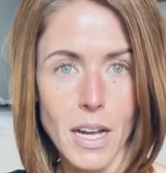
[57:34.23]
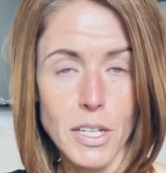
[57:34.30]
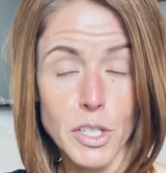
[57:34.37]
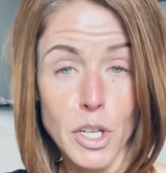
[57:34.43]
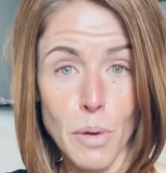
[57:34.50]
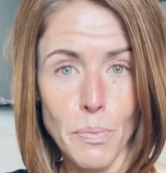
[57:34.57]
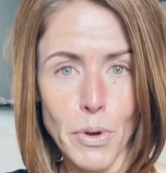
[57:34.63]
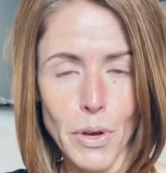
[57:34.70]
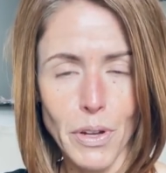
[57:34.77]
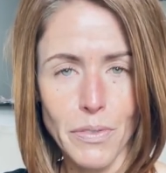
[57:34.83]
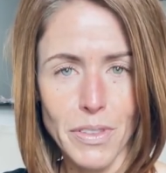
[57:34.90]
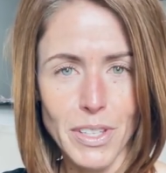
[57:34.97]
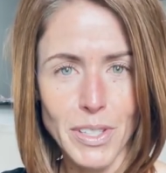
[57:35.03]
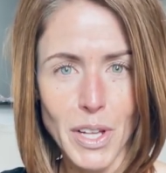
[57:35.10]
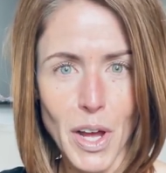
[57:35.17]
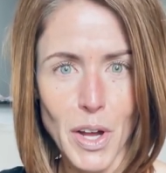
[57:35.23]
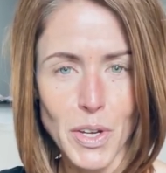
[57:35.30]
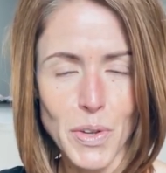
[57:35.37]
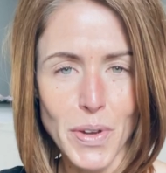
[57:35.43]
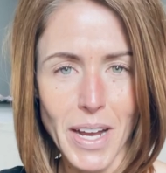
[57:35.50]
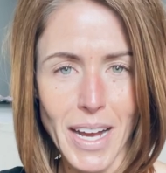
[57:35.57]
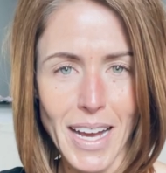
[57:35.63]
dump all of this on
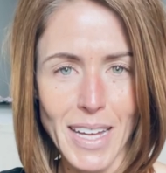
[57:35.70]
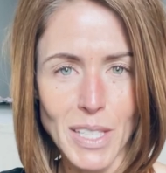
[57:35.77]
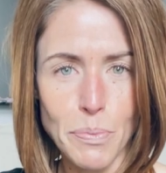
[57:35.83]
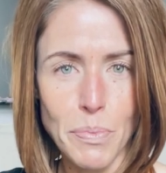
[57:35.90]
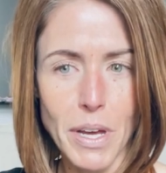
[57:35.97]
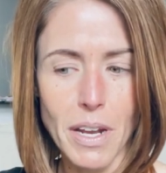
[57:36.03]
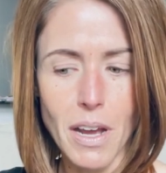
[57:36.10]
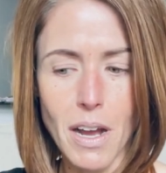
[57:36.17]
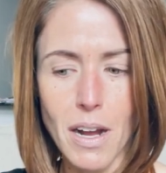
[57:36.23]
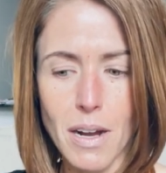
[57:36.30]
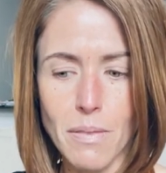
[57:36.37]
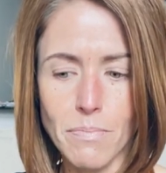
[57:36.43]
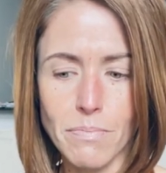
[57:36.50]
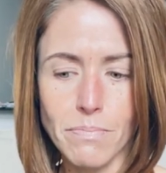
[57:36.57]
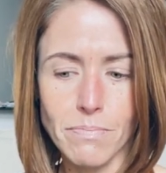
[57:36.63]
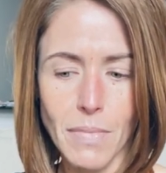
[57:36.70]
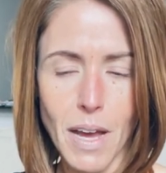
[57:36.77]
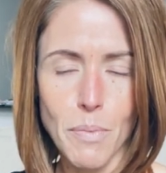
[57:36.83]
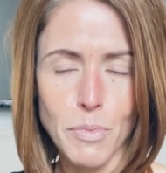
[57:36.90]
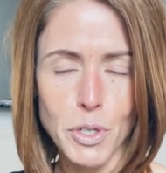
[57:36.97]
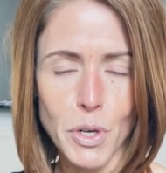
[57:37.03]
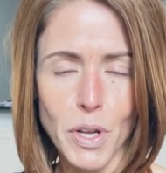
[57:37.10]
you guys, but
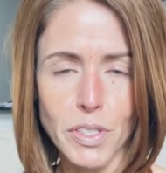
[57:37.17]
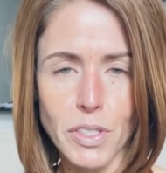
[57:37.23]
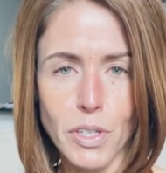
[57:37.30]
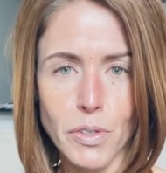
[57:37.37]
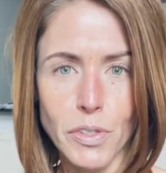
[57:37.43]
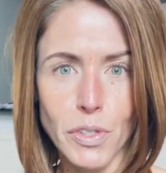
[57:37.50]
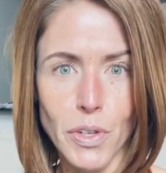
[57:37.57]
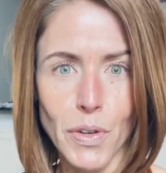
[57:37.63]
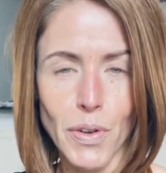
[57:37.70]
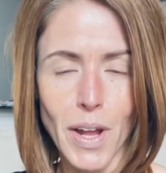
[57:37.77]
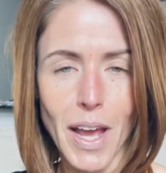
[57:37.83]
I'm sure I'll see you soon.